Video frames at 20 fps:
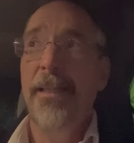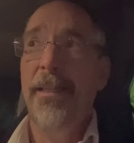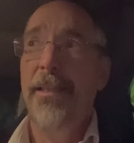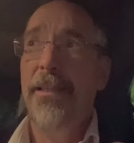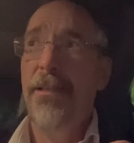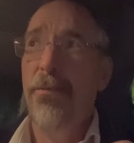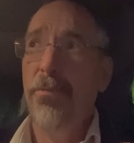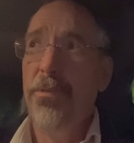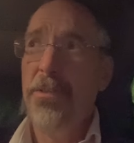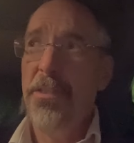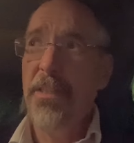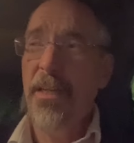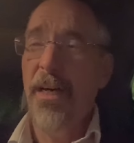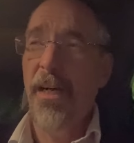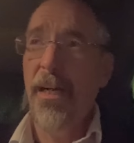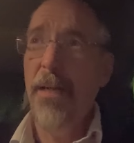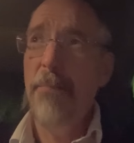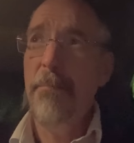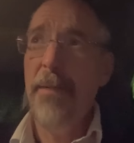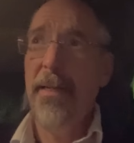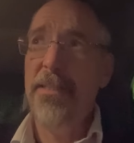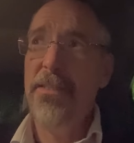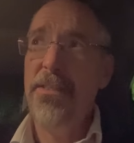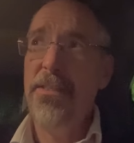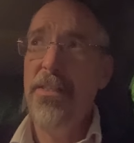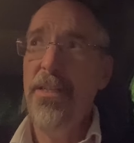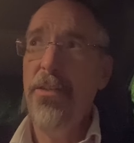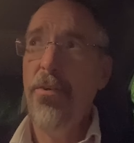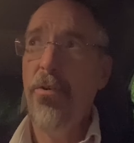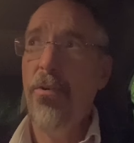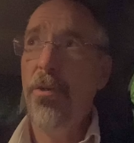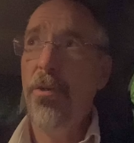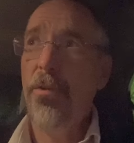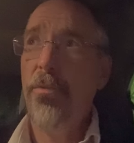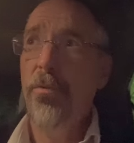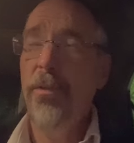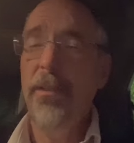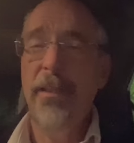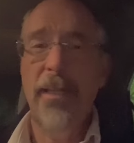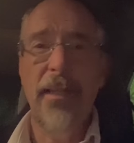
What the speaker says: There was a Time magazine article,